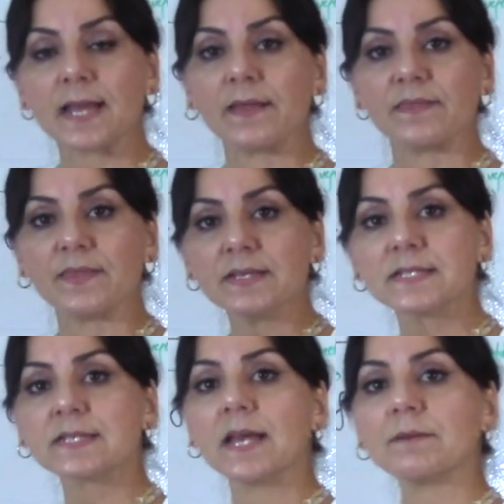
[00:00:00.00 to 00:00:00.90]
And
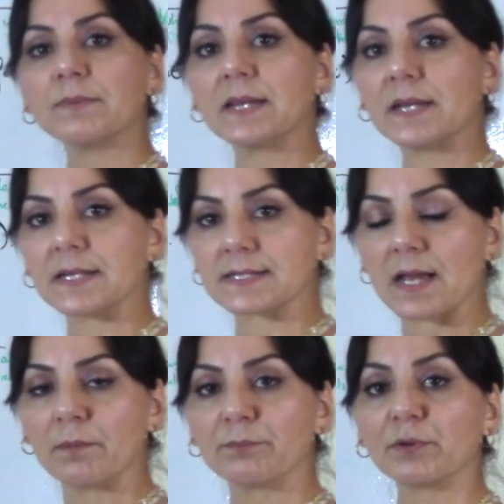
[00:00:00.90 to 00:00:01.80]
this can be an
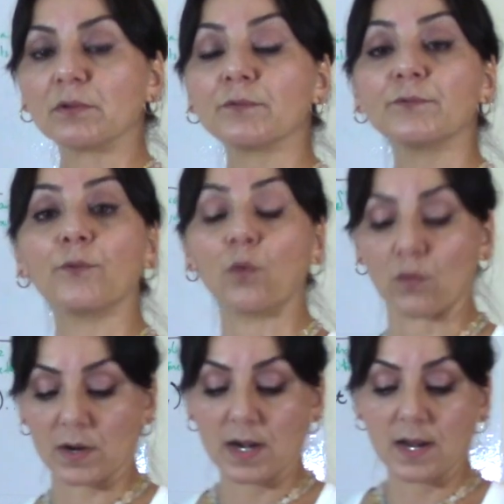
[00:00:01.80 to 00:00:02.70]
example
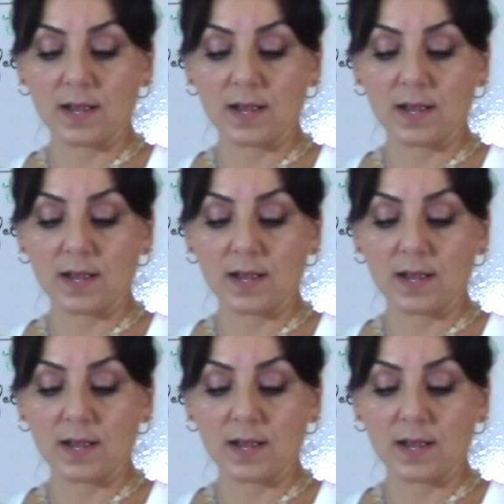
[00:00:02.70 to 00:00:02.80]
for